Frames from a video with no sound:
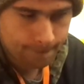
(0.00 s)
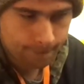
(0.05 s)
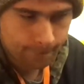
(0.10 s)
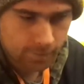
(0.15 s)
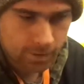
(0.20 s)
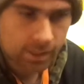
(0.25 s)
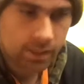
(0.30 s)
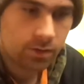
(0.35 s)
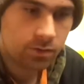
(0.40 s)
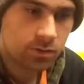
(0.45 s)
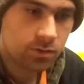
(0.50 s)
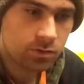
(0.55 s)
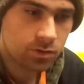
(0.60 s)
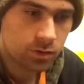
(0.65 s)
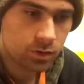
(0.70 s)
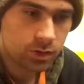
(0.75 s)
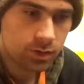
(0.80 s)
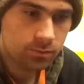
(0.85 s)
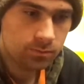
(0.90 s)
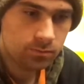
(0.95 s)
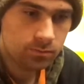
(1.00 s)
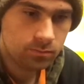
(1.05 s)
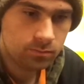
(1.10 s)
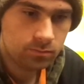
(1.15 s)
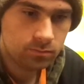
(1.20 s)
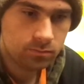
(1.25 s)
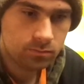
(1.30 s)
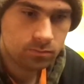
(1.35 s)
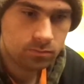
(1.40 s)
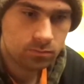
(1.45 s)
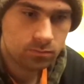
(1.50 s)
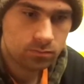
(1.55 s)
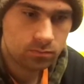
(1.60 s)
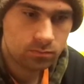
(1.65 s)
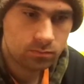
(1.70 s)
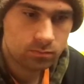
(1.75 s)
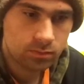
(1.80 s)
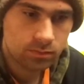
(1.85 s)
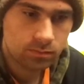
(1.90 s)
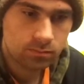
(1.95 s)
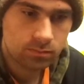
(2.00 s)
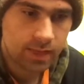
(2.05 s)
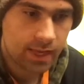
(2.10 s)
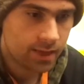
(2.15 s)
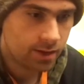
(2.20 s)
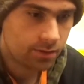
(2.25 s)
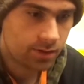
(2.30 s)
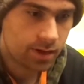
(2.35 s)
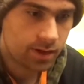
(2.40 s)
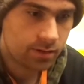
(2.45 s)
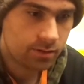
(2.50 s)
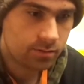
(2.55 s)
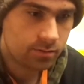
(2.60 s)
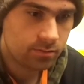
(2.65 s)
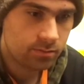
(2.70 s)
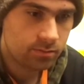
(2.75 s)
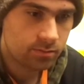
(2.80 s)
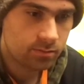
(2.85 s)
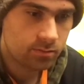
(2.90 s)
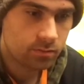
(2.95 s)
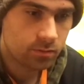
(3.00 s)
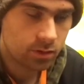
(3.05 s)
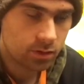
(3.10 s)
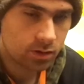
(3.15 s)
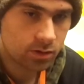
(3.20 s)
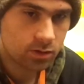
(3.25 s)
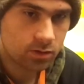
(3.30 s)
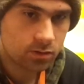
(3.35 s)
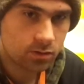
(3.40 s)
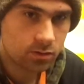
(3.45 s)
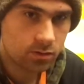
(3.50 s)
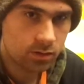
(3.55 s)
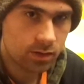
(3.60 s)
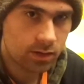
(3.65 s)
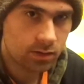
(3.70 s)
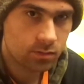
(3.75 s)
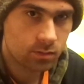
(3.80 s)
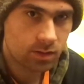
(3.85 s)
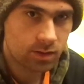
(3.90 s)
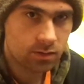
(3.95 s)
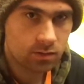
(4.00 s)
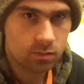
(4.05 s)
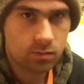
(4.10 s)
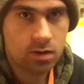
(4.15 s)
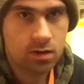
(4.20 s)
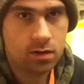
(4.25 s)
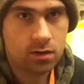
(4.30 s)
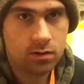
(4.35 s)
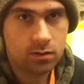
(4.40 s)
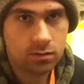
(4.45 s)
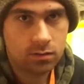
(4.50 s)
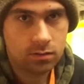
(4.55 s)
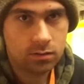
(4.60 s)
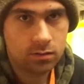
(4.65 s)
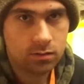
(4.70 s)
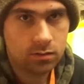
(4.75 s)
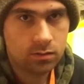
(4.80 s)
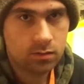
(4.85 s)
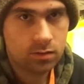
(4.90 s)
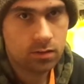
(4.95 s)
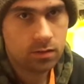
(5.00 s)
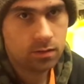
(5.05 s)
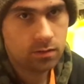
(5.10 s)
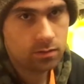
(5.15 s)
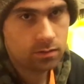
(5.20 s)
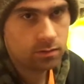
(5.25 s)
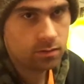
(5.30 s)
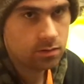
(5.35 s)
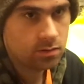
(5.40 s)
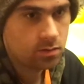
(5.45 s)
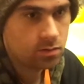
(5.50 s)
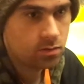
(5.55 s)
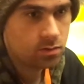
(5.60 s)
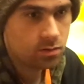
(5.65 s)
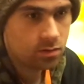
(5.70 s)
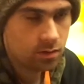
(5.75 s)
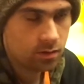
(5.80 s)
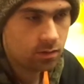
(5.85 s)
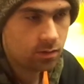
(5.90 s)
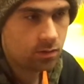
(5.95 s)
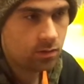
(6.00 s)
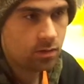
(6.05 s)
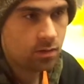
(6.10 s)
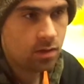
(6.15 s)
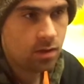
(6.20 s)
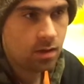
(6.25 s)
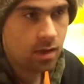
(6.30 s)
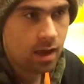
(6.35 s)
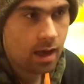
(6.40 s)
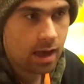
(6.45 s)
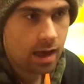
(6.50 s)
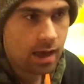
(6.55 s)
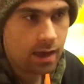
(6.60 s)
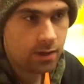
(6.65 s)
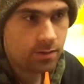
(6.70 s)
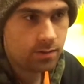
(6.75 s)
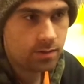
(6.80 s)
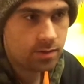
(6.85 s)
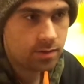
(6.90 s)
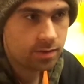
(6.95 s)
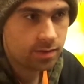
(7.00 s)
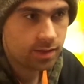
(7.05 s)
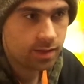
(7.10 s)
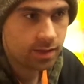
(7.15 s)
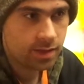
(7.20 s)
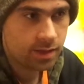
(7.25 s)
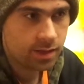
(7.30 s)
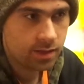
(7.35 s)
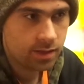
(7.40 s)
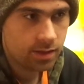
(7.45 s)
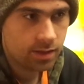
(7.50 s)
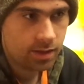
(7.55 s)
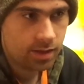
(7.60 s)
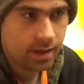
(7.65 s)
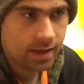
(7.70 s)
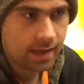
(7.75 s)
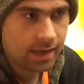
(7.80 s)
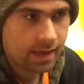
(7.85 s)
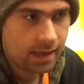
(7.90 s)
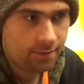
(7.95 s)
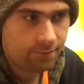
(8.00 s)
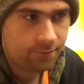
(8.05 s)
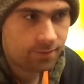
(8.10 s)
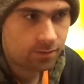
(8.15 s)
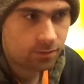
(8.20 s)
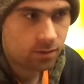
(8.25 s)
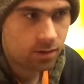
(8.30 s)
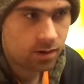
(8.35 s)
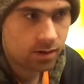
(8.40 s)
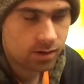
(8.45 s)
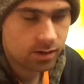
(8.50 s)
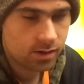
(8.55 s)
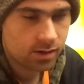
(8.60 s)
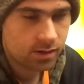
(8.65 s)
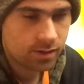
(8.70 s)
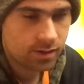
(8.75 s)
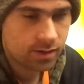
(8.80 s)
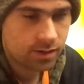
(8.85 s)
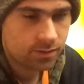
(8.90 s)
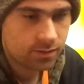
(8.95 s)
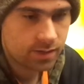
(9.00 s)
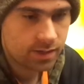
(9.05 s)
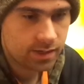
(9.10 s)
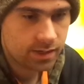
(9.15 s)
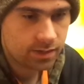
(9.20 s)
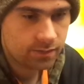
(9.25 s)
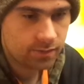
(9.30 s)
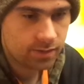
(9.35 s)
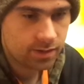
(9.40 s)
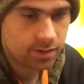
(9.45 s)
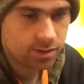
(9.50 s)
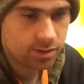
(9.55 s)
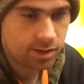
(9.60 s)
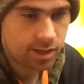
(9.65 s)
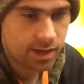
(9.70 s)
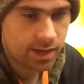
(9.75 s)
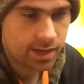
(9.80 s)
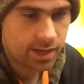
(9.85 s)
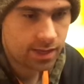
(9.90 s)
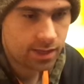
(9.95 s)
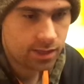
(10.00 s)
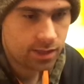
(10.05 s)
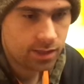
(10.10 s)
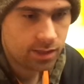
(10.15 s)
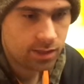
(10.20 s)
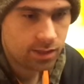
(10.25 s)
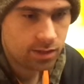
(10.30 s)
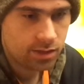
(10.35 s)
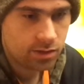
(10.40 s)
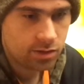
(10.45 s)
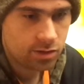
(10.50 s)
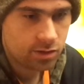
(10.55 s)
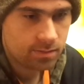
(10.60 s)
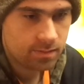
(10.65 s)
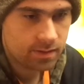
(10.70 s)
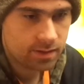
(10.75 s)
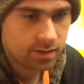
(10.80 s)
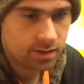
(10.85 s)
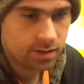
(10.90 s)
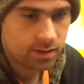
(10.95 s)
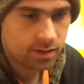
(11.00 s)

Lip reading: Cut out on soda. Gatorade works as well as water, which I would say half the water that you would need for each day should be